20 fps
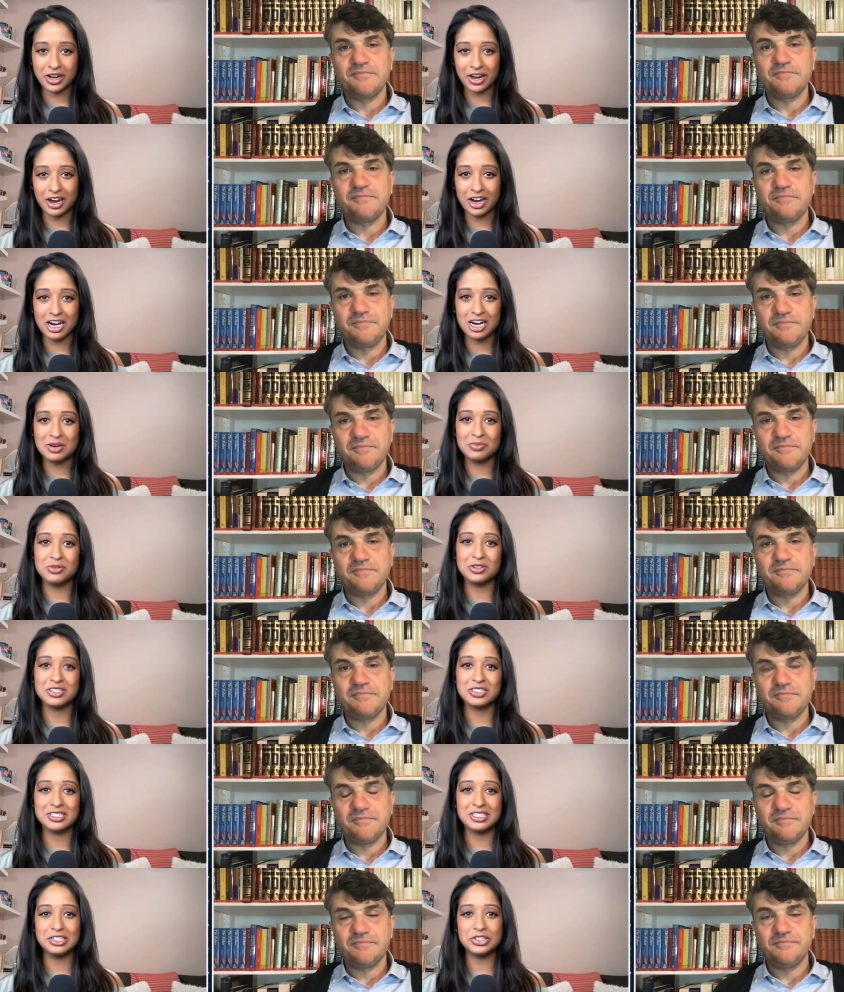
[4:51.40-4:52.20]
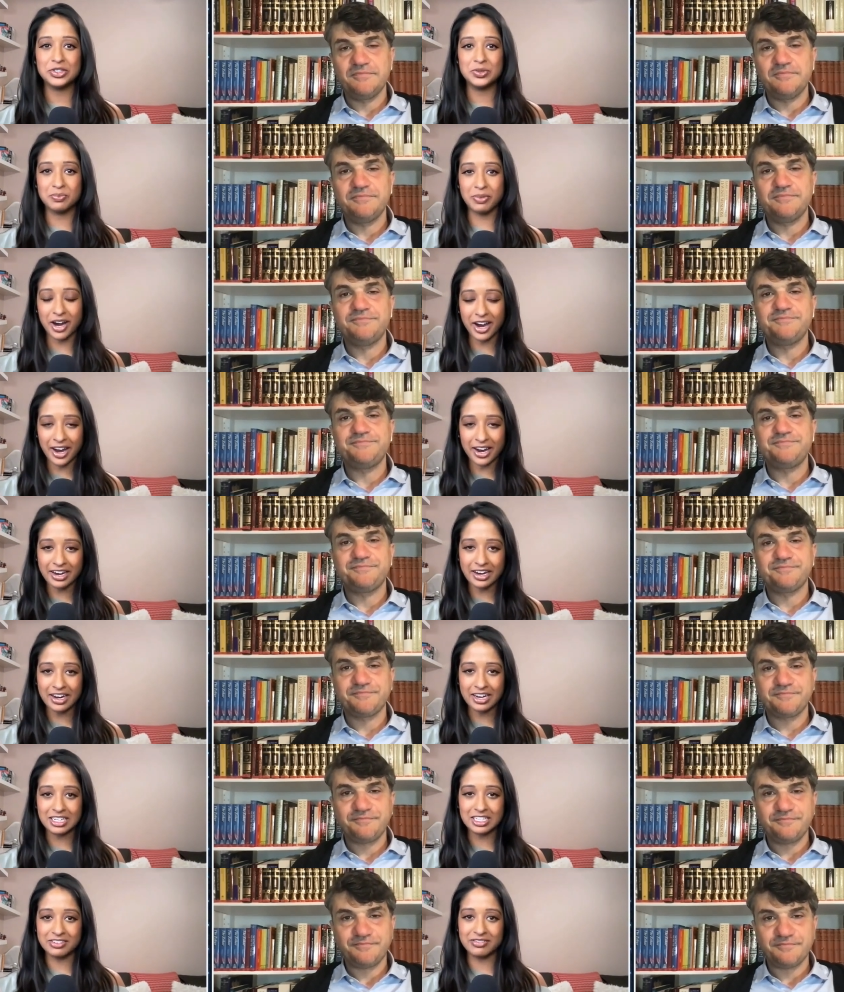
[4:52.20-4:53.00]
Speaker 1: hub. We're seeing
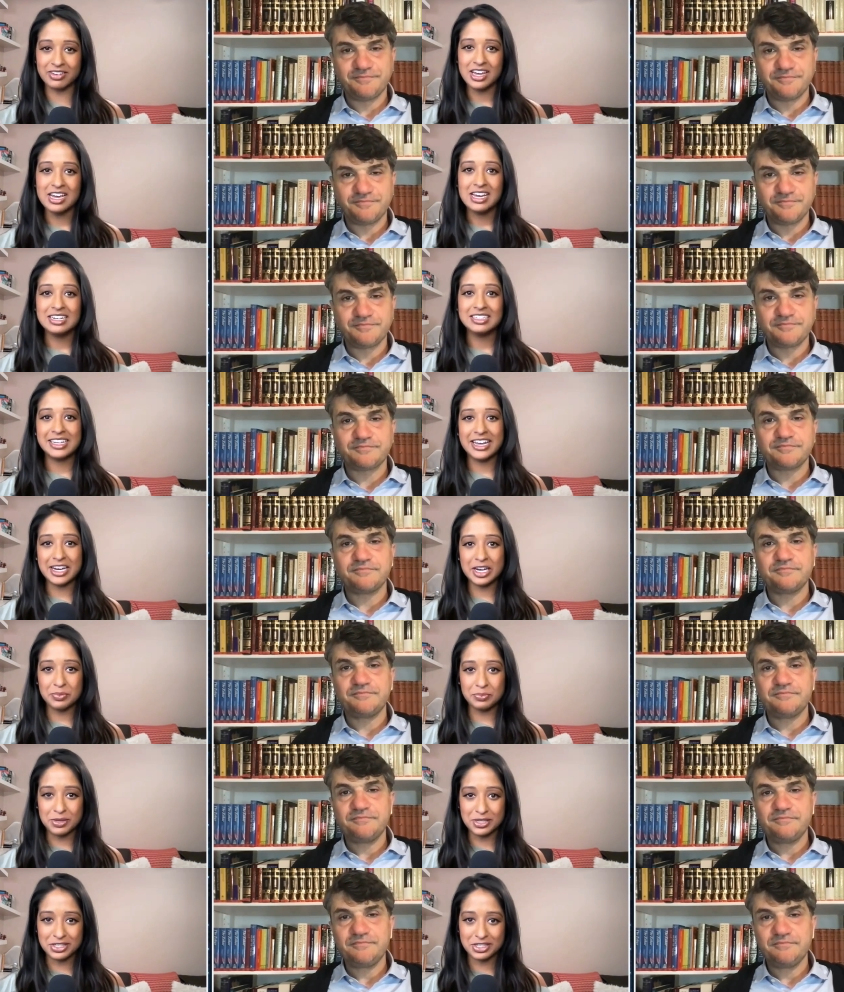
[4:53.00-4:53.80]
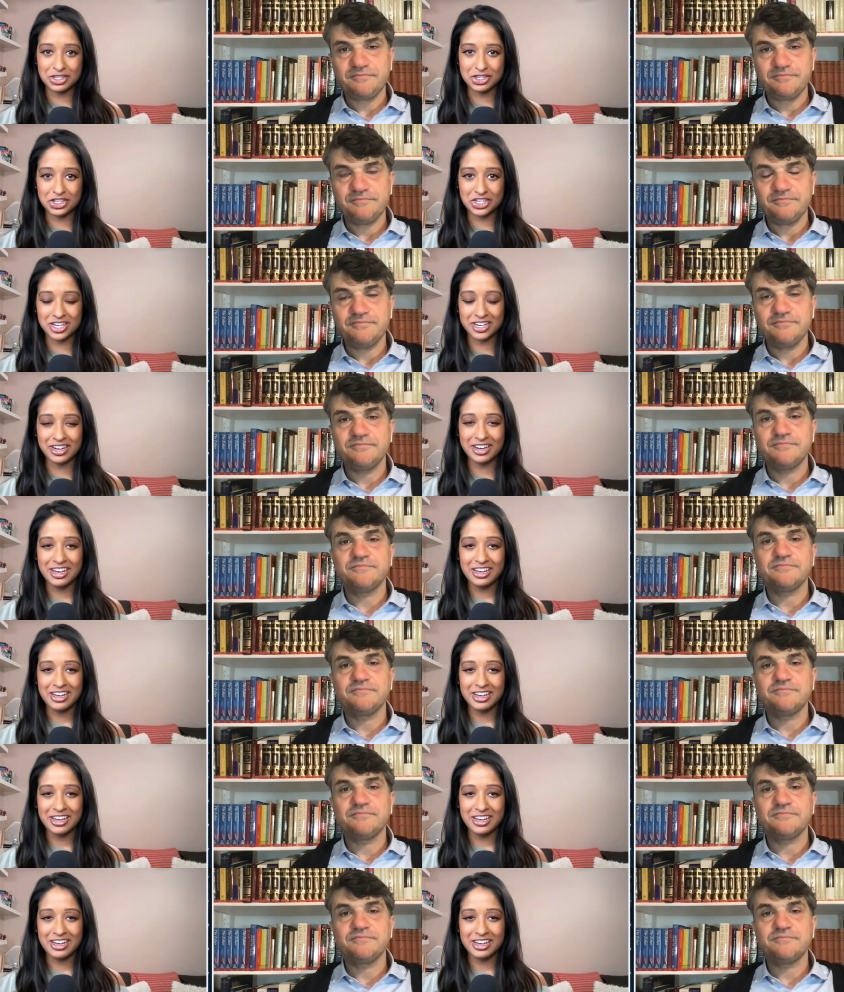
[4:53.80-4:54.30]
Dubai kind of take a position